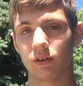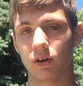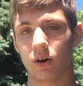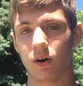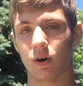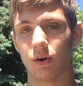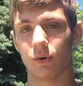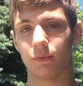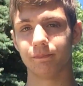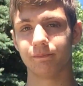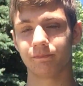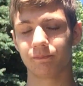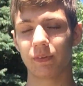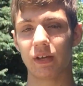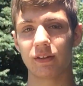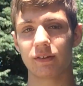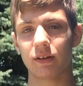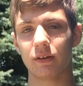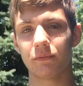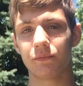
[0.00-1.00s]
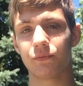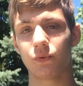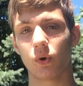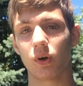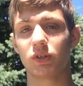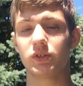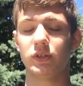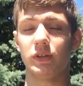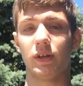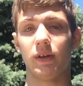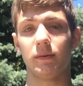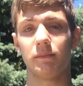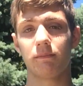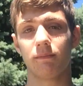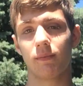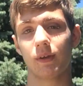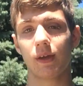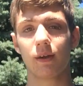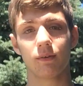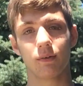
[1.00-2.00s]
So it's unfortunate.
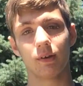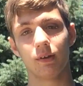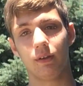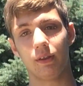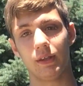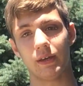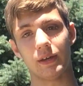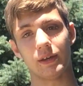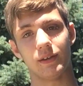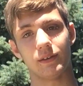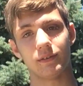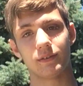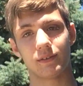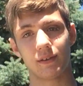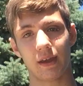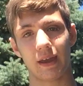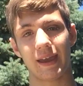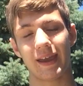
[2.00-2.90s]
It really is.